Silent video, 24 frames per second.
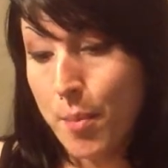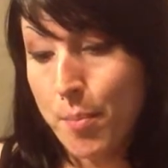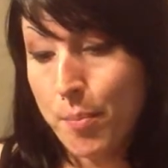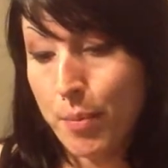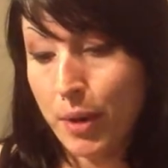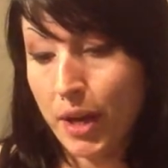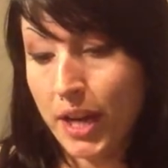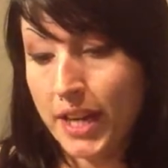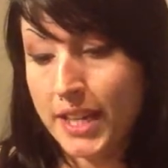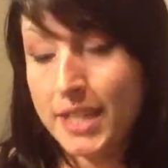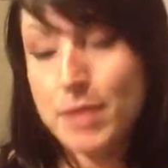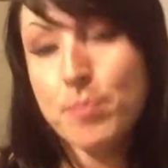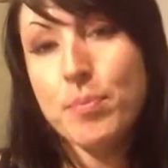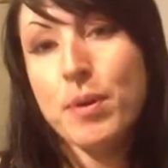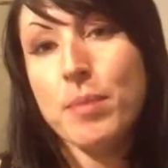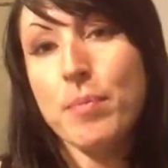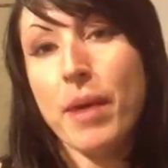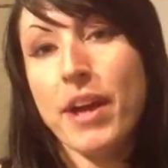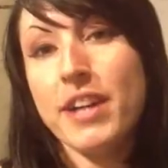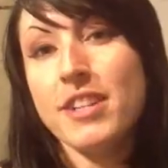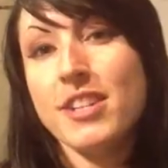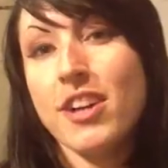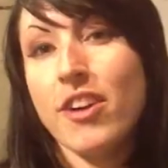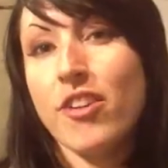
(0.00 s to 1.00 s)
But it's been
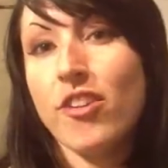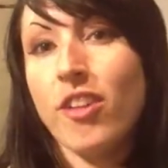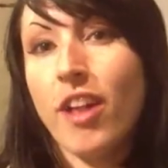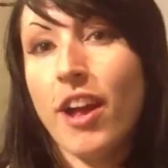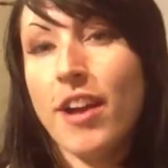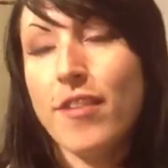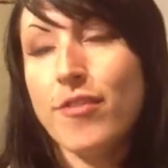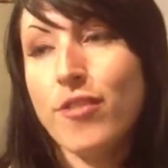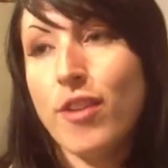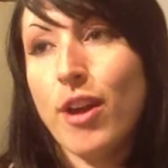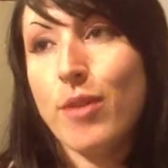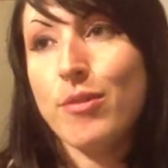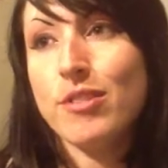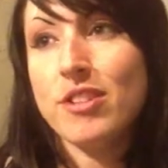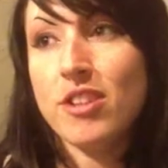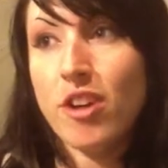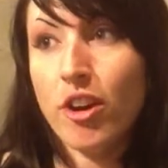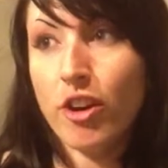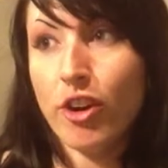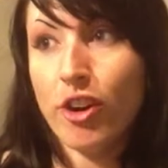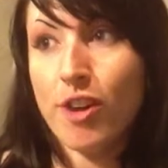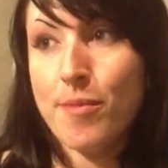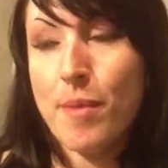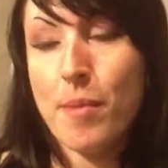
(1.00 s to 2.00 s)
my entire life. When I was
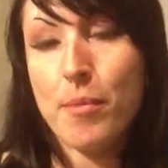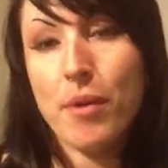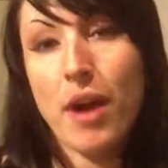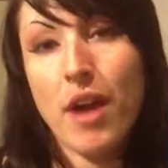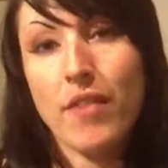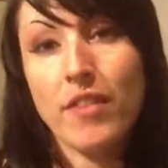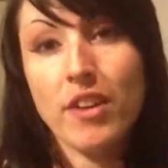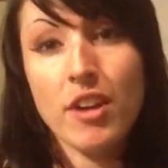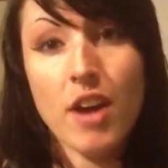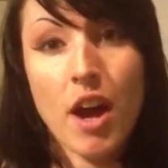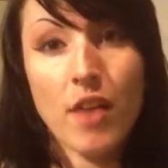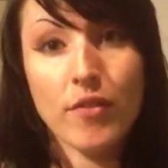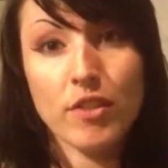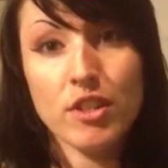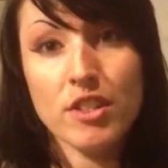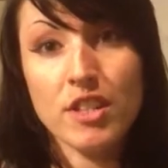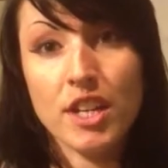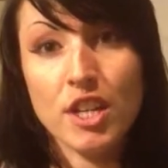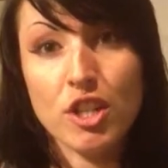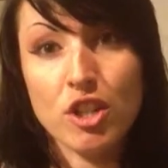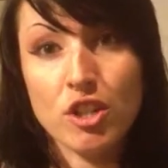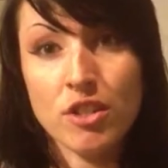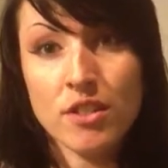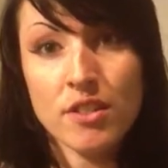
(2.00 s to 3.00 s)
younger, I remember having
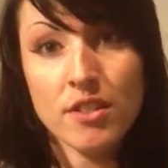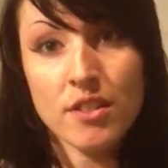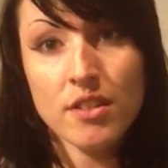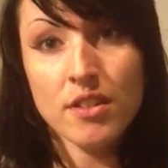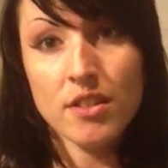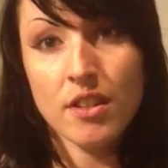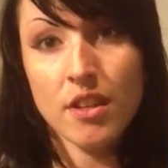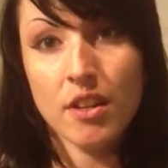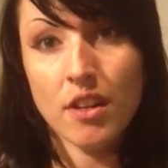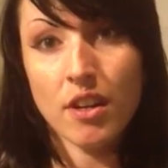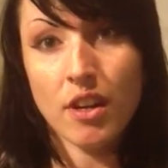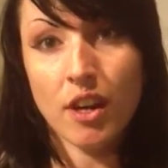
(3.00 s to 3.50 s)
conversations.